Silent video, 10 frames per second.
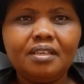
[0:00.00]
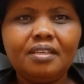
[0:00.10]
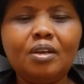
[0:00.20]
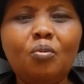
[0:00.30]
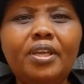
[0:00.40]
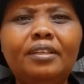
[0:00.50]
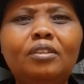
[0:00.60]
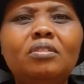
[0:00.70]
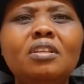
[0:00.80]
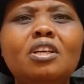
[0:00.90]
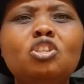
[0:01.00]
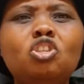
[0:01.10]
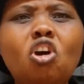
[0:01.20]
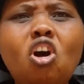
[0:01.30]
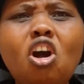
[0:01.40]
They will
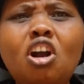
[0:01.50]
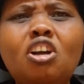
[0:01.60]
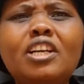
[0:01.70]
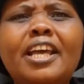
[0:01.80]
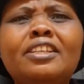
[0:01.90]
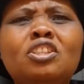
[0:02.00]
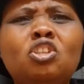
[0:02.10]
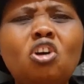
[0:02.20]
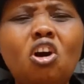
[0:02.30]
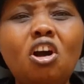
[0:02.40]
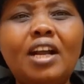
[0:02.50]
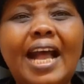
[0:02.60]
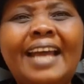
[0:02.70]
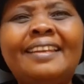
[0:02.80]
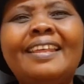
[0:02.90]
talk,
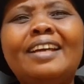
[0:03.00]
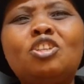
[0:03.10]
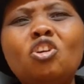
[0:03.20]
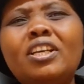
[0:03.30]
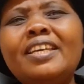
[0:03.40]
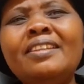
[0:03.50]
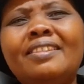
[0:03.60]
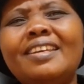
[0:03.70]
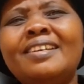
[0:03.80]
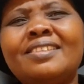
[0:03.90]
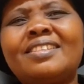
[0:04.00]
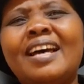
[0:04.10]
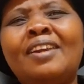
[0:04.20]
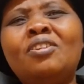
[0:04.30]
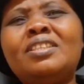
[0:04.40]
and they are talking things
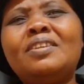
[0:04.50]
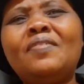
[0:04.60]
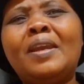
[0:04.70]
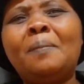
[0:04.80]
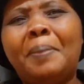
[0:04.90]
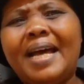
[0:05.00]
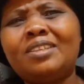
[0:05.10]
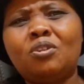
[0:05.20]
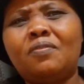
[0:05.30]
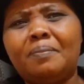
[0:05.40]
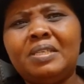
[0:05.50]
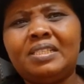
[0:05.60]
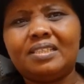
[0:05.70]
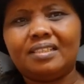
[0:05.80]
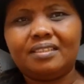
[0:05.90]
that are not even part of the
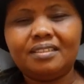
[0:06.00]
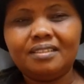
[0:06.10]
meeting.